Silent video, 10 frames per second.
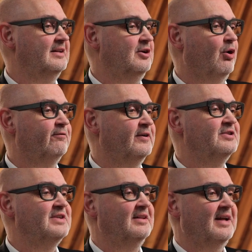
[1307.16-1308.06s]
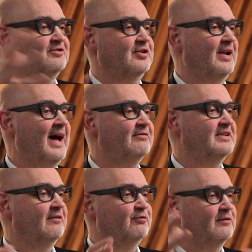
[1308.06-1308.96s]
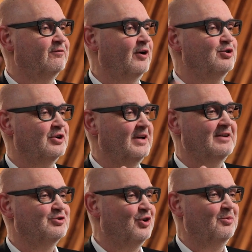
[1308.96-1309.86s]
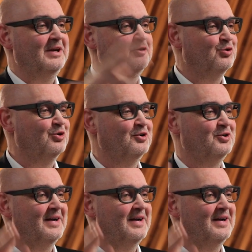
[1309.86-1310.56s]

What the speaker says: at the office, and that's going to have a different function, and it's going to be cooler